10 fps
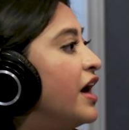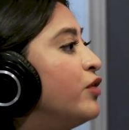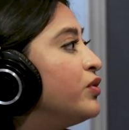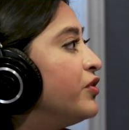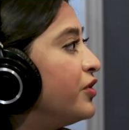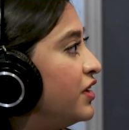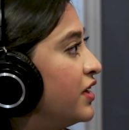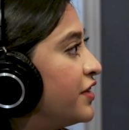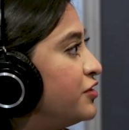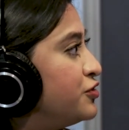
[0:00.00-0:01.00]
and we're
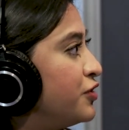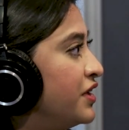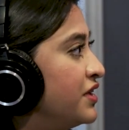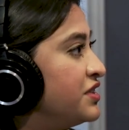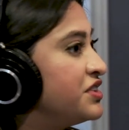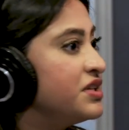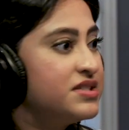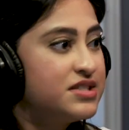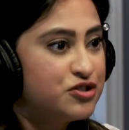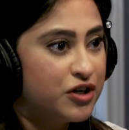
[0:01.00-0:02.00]
looking at the drainage
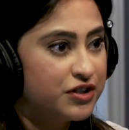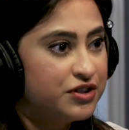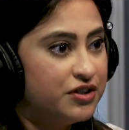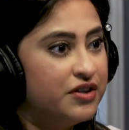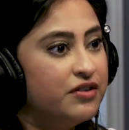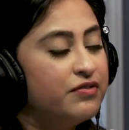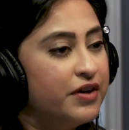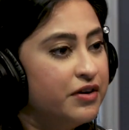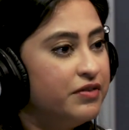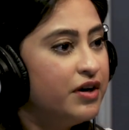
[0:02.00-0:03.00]
structure in the
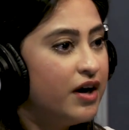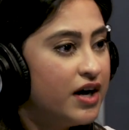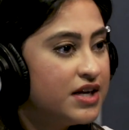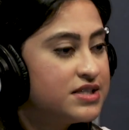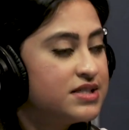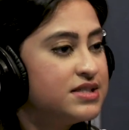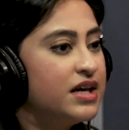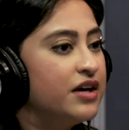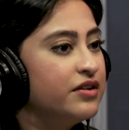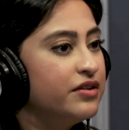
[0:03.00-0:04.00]
front of your eye to see
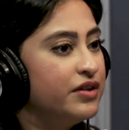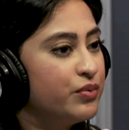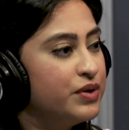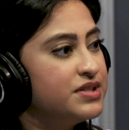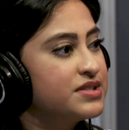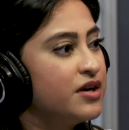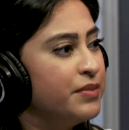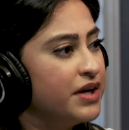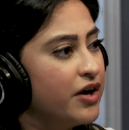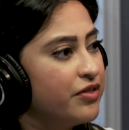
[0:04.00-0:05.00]
how the liquid is
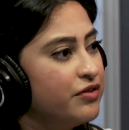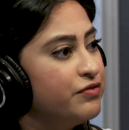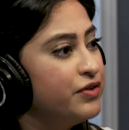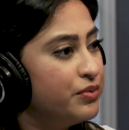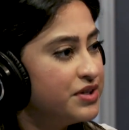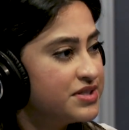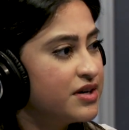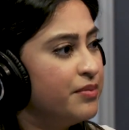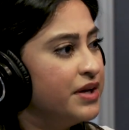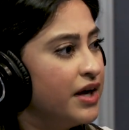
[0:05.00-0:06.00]
coming out, the fluid is
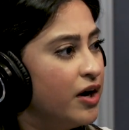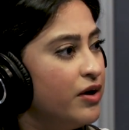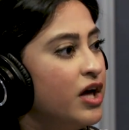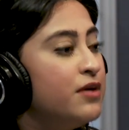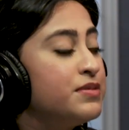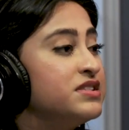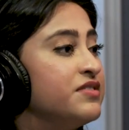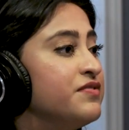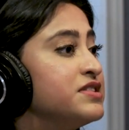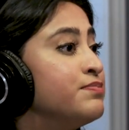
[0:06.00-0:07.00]
coming out. Because
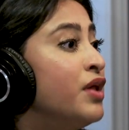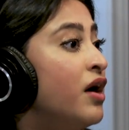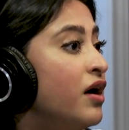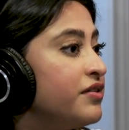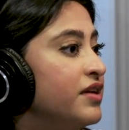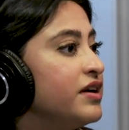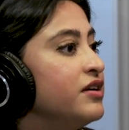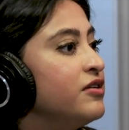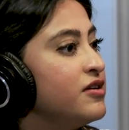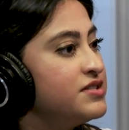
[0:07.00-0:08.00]
if it's blocked, that
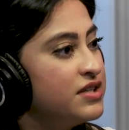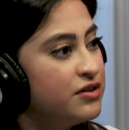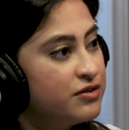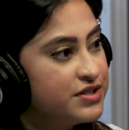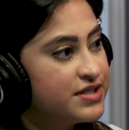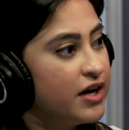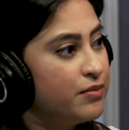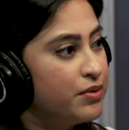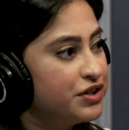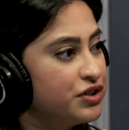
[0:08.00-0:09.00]
can cause increased eye
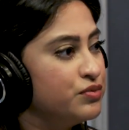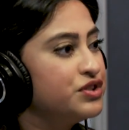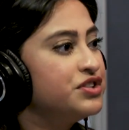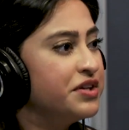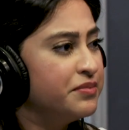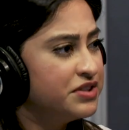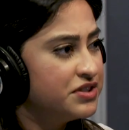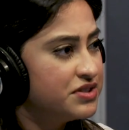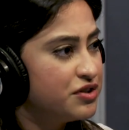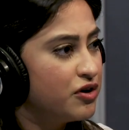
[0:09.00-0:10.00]
pressure, which
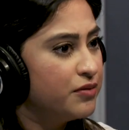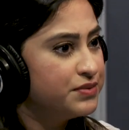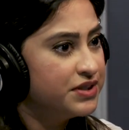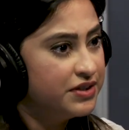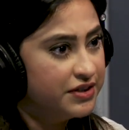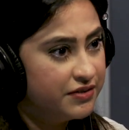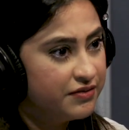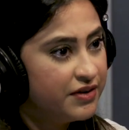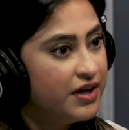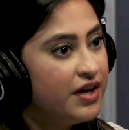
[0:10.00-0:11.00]
damages your optic
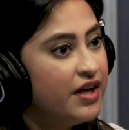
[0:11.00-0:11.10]
nerve.